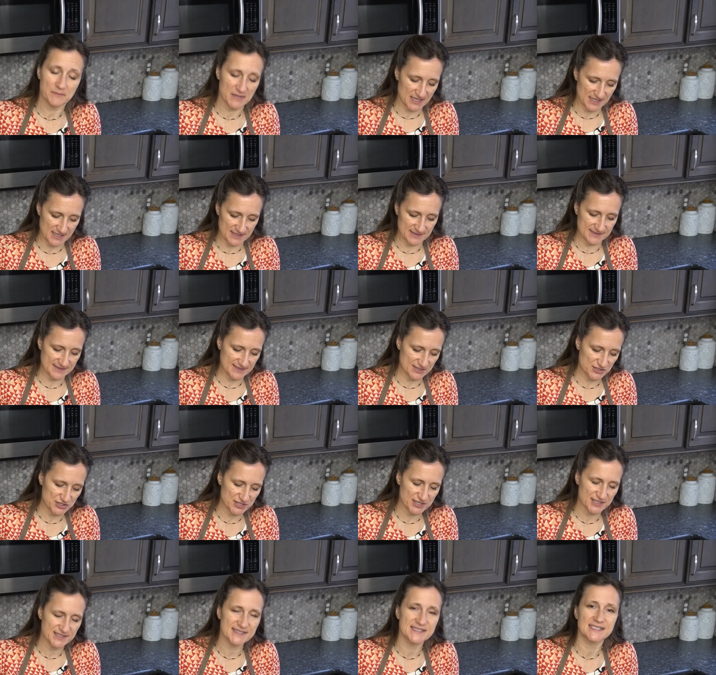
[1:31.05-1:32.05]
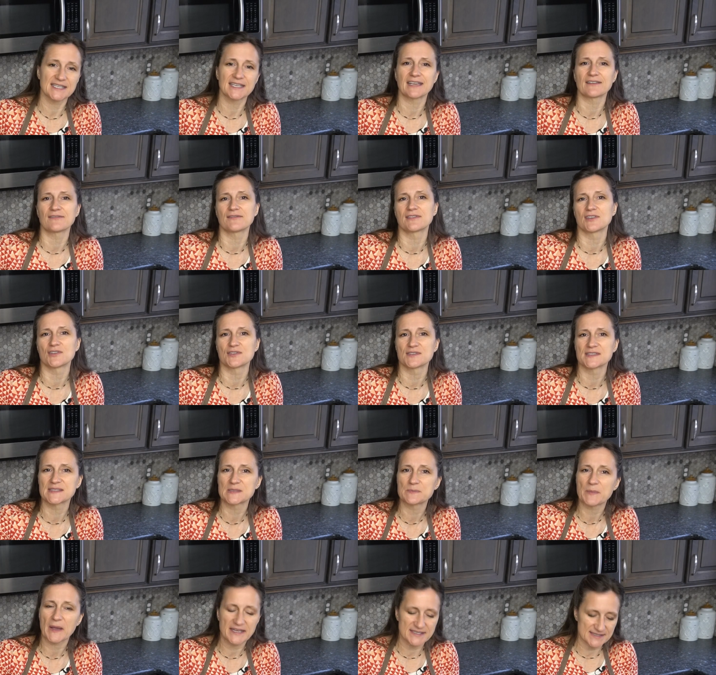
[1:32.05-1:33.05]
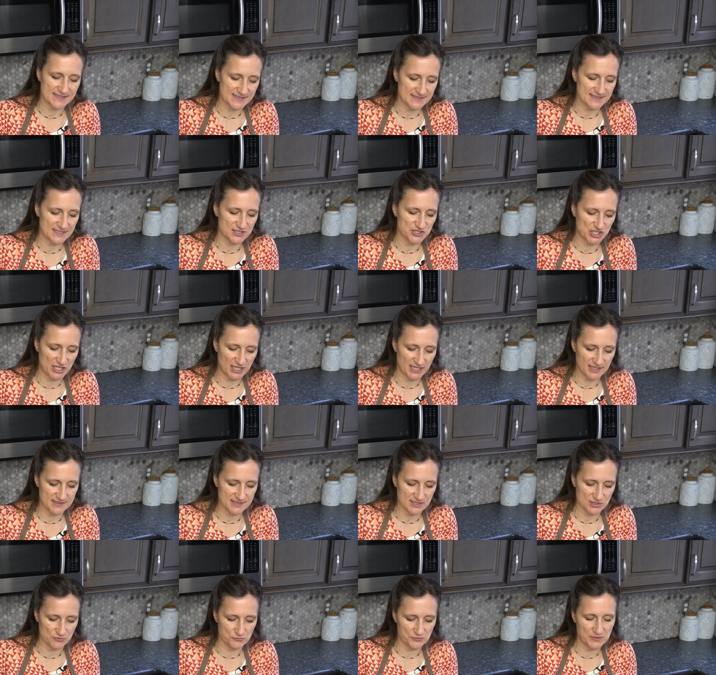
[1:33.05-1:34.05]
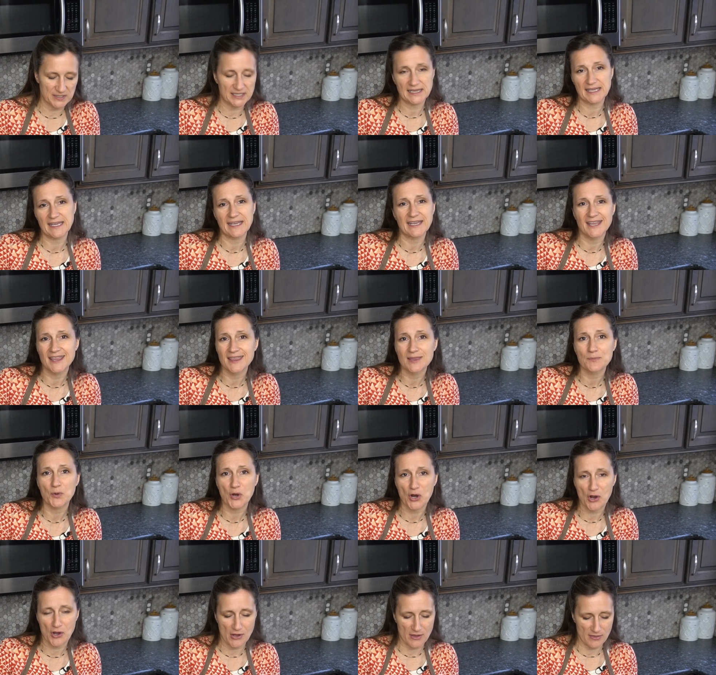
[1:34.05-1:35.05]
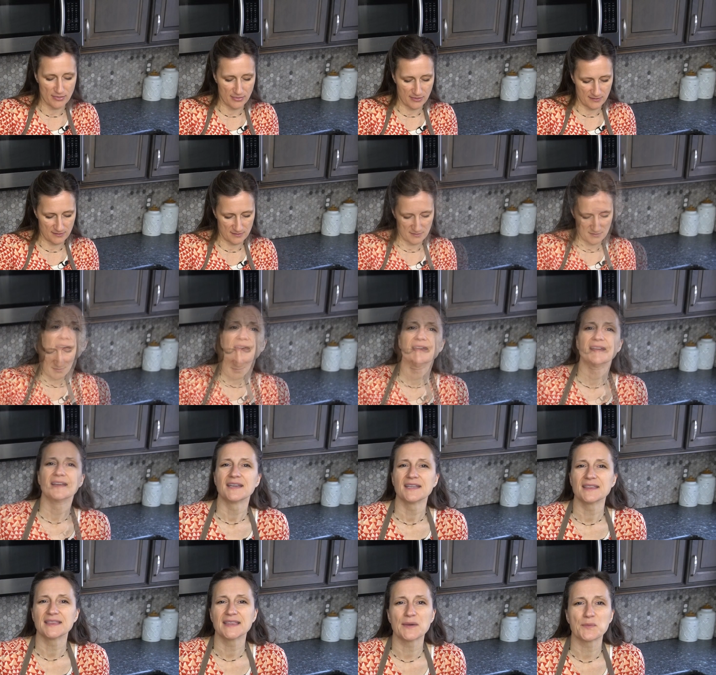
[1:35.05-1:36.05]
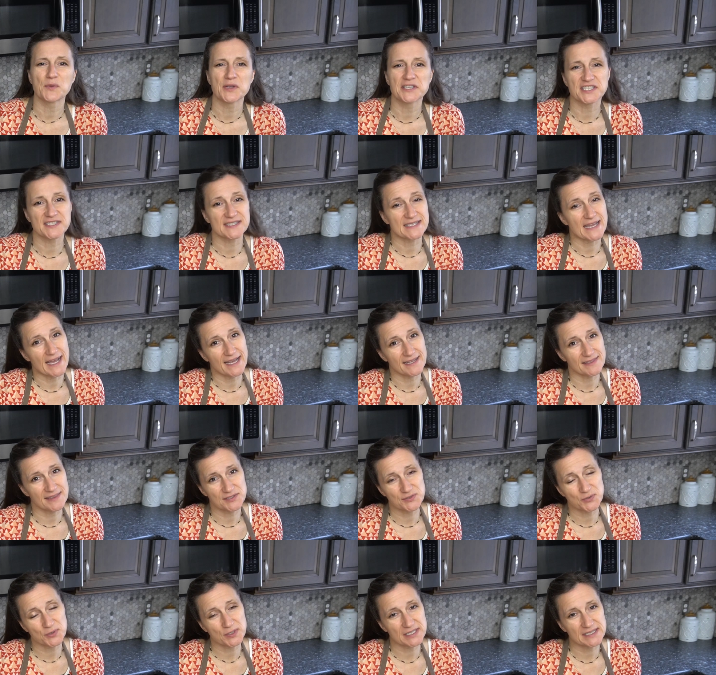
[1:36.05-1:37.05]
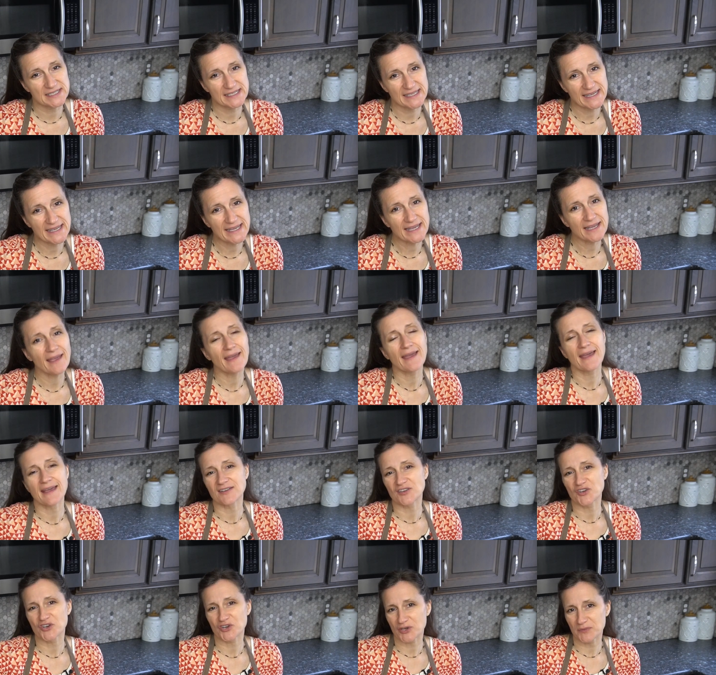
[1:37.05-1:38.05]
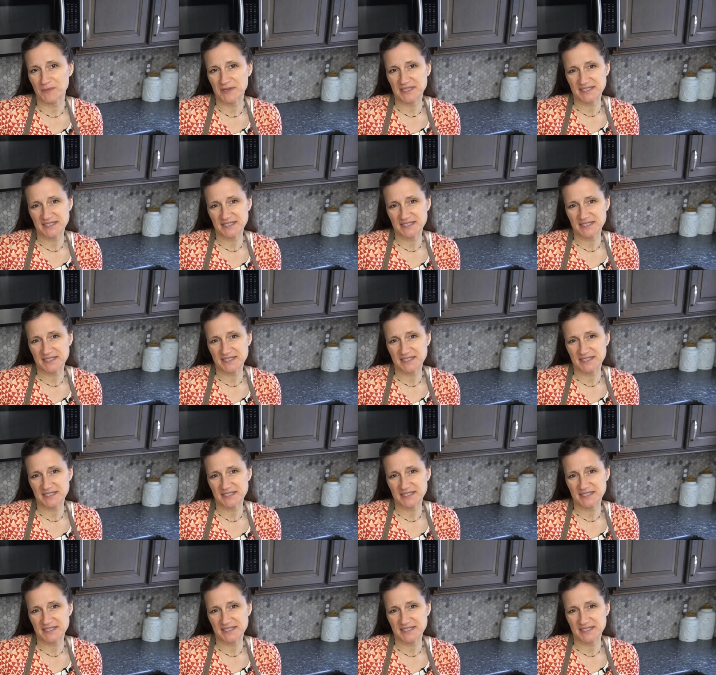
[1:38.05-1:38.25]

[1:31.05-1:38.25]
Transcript: minutes just to give those spices a chance to really get in the broth. And then we just add the tortellini and cook them